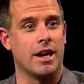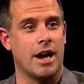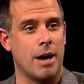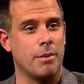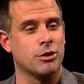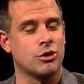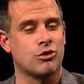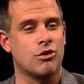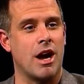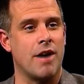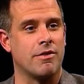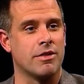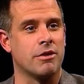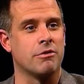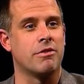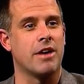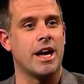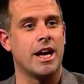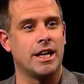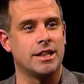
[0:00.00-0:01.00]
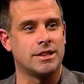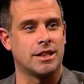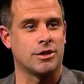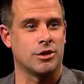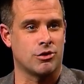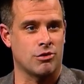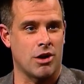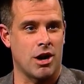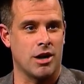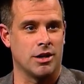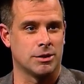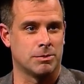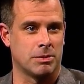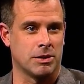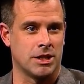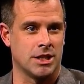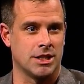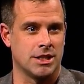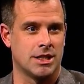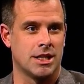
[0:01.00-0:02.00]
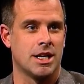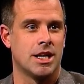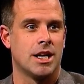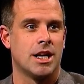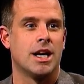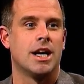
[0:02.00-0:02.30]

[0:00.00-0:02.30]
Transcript: I was driving the vans at the trials because oh, that was